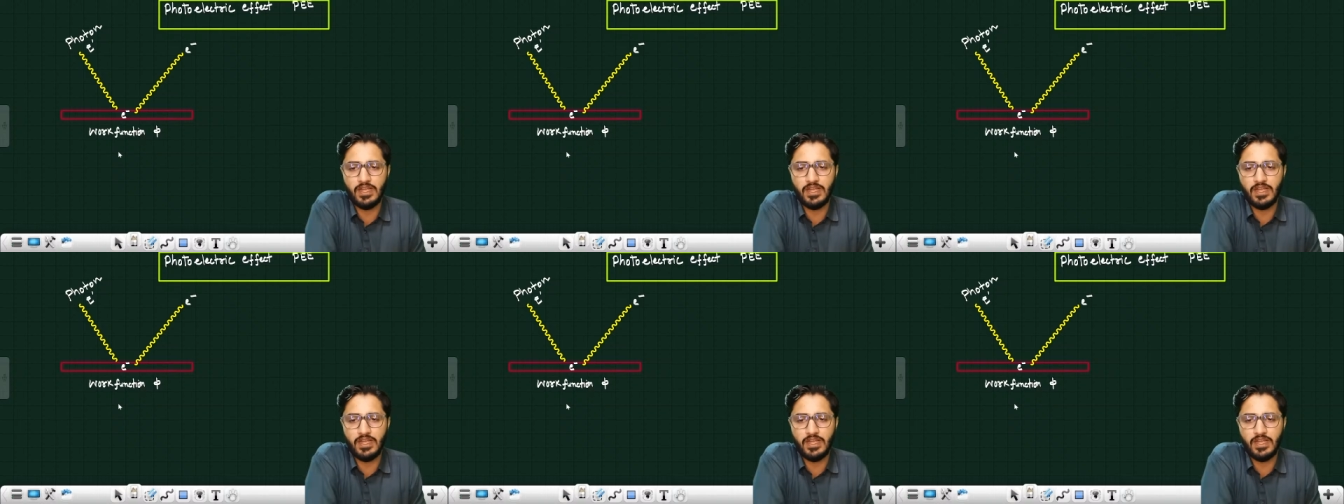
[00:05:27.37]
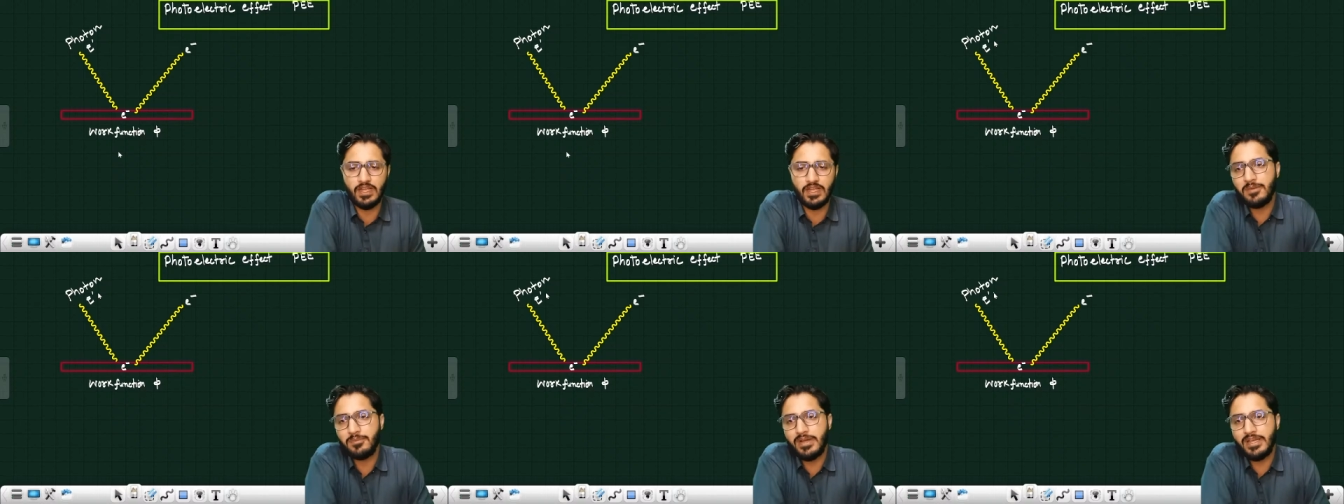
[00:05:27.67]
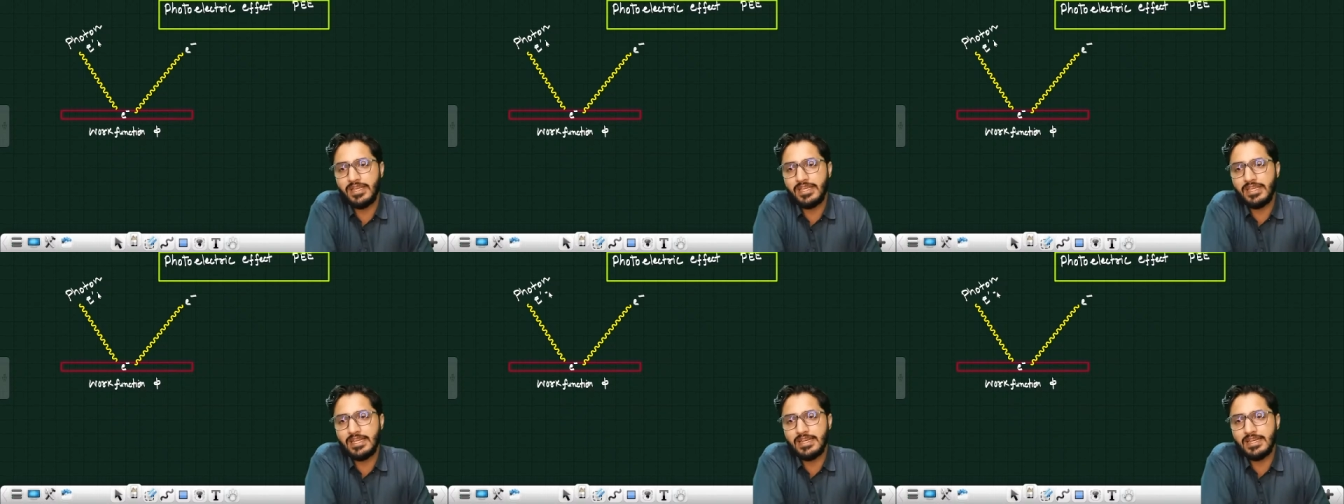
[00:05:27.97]
and
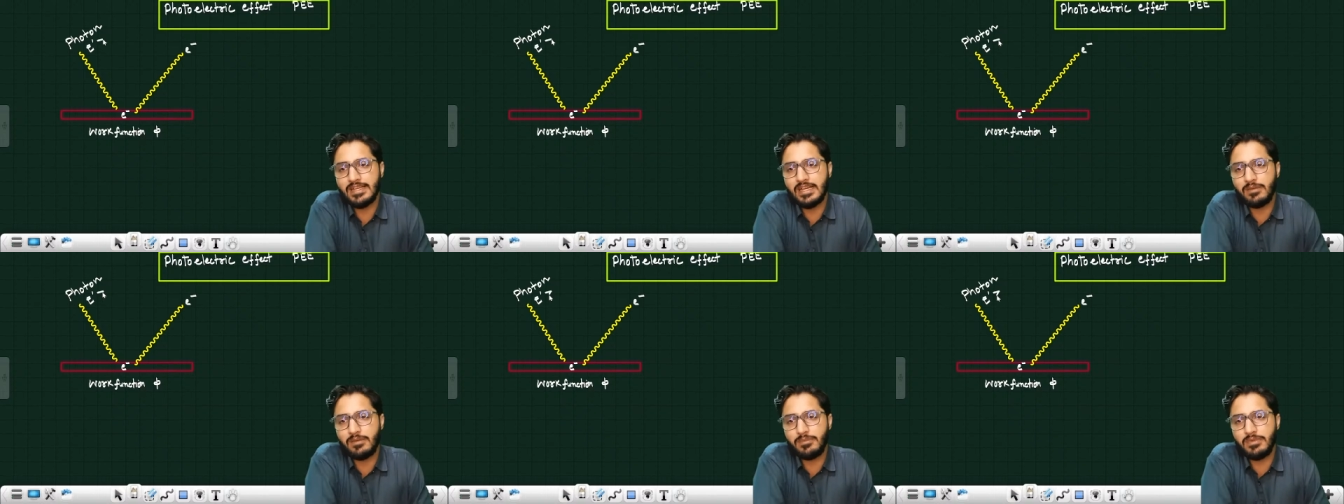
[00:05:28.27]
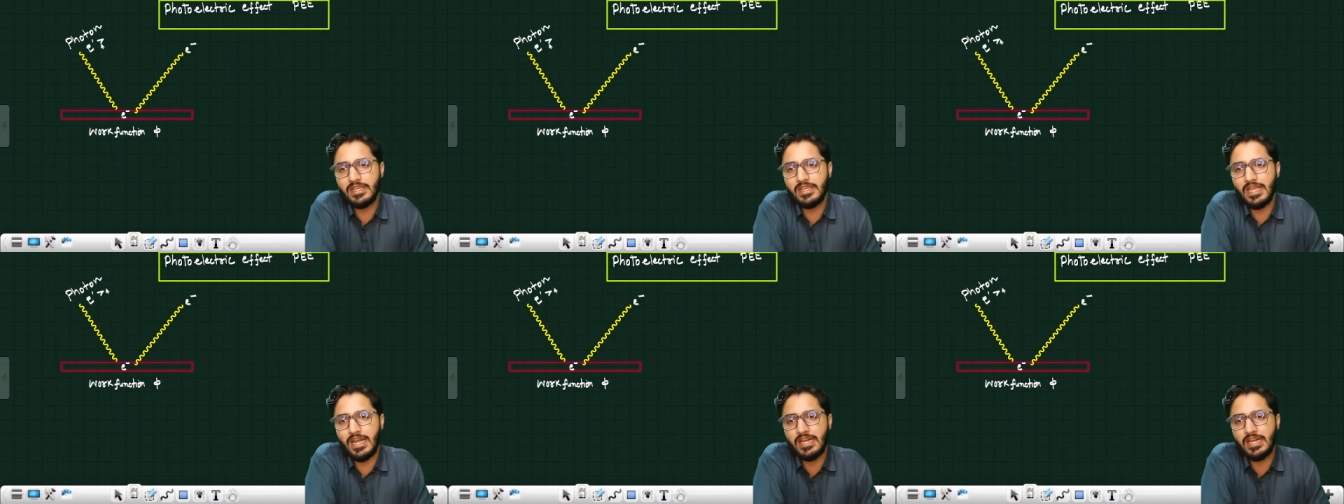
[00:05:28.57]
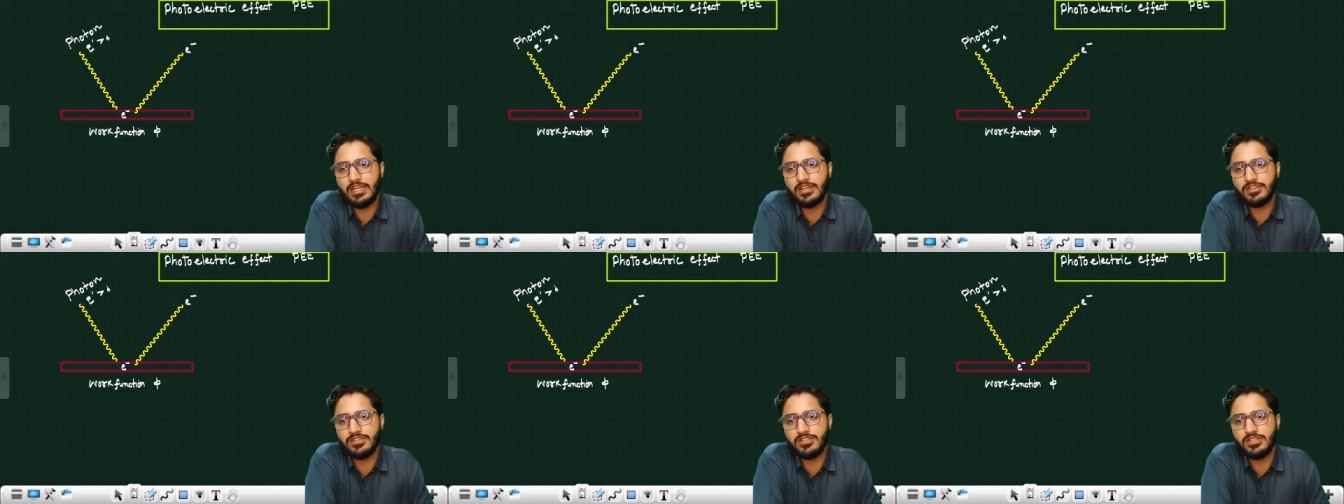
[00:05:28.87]
my incoming
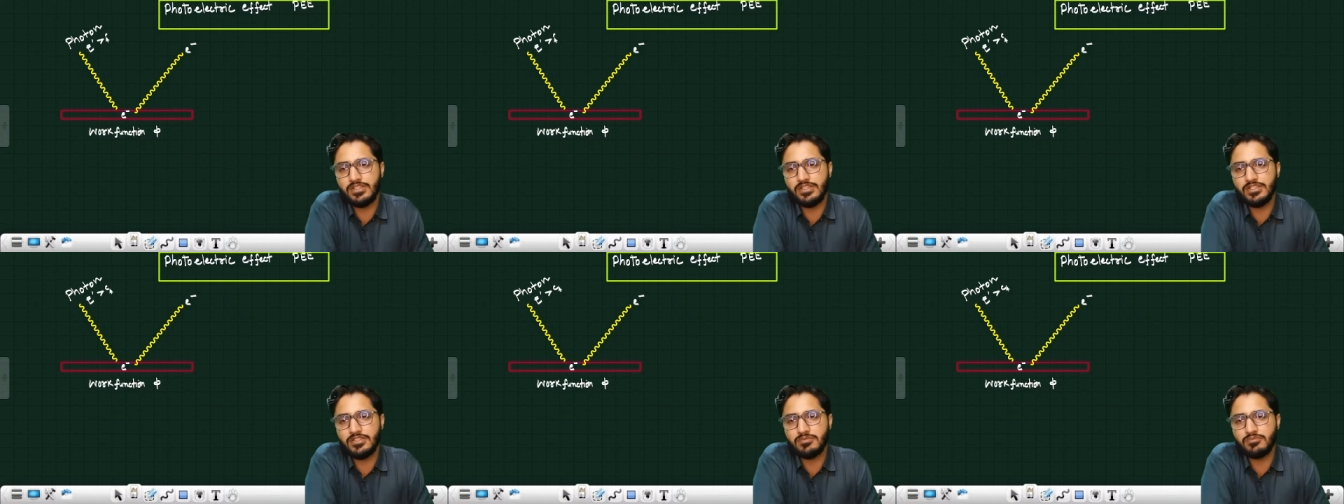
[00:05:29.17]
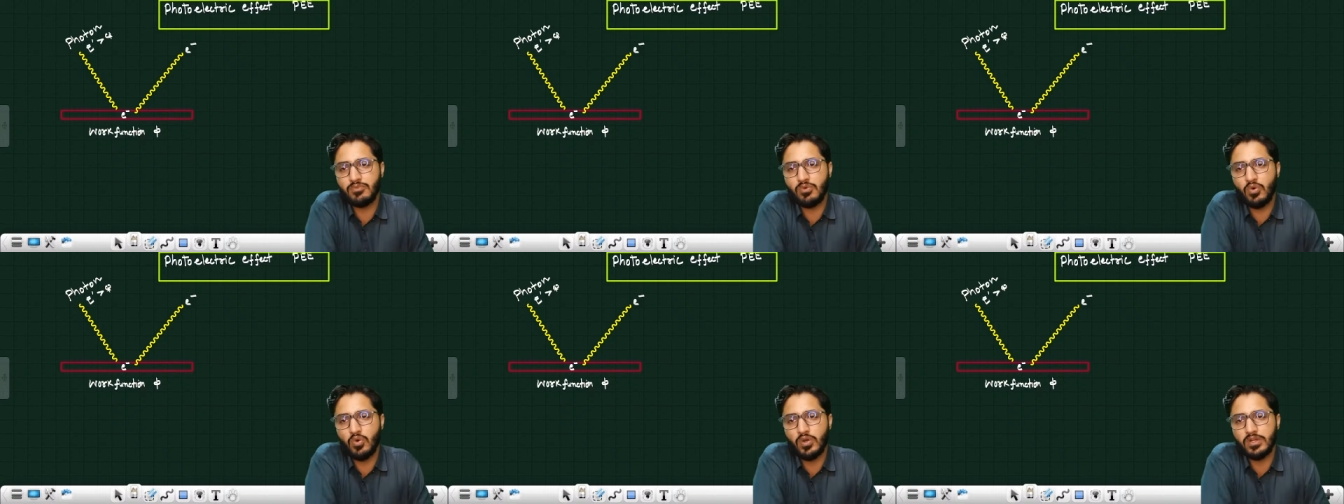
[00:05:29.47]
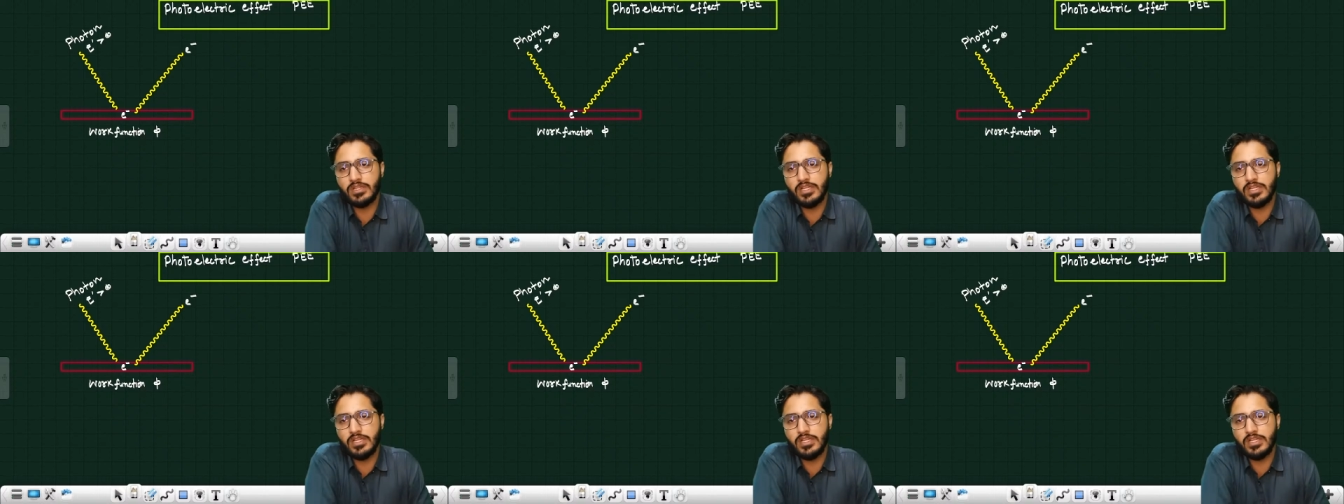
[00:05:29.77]
energy is more